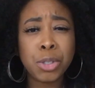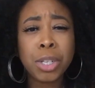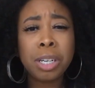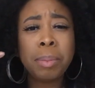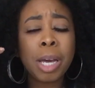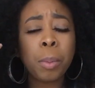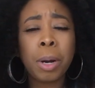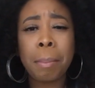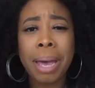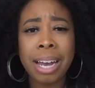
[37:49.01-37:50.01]
You're going to be able to
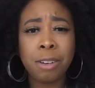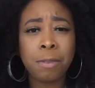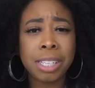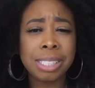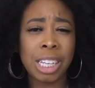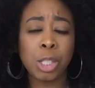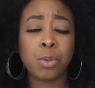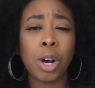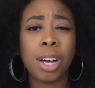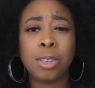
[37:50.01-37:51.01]
manifest things
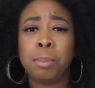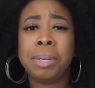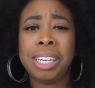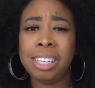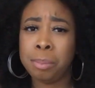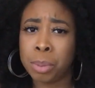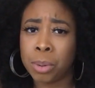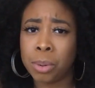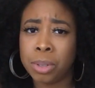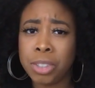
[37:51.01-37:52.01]
for other people.